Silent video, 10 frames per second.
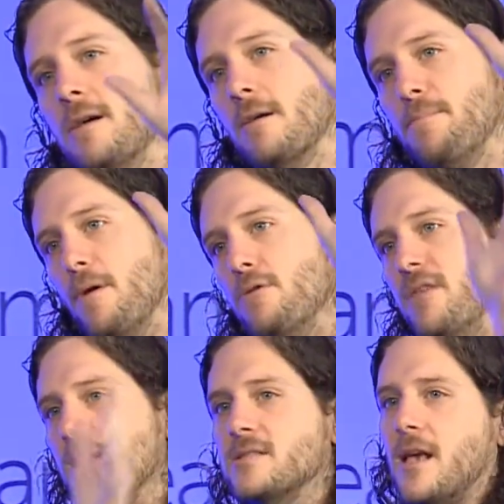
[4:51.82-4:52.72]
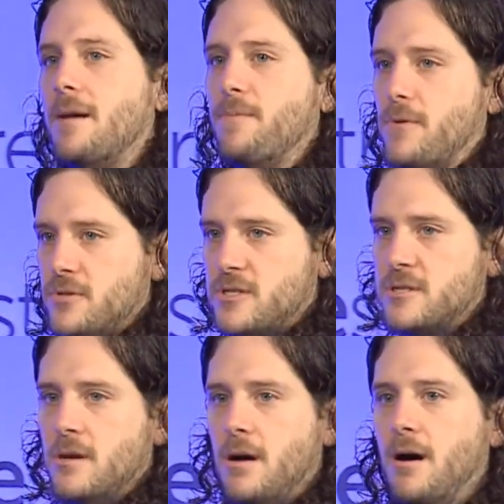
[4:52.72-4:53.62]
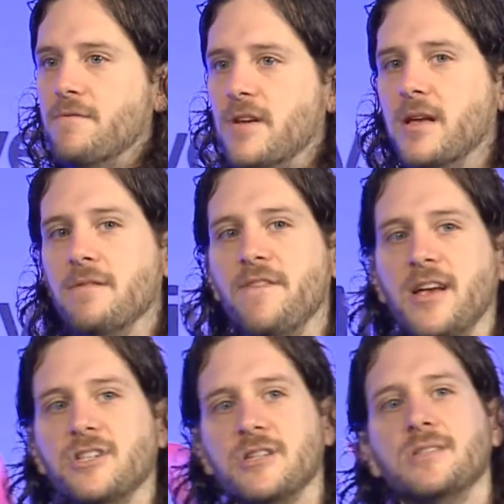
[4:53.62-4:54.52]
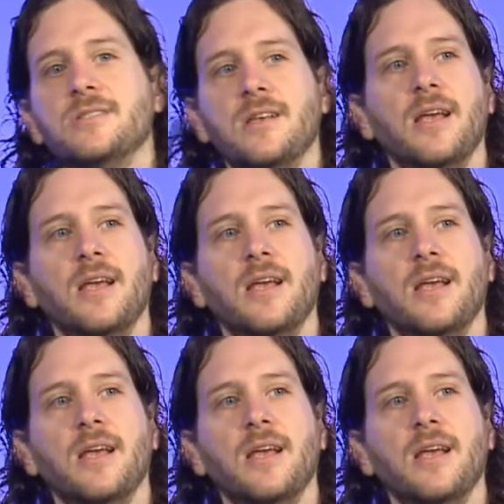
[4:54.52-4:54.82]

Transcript: are both examples of innovations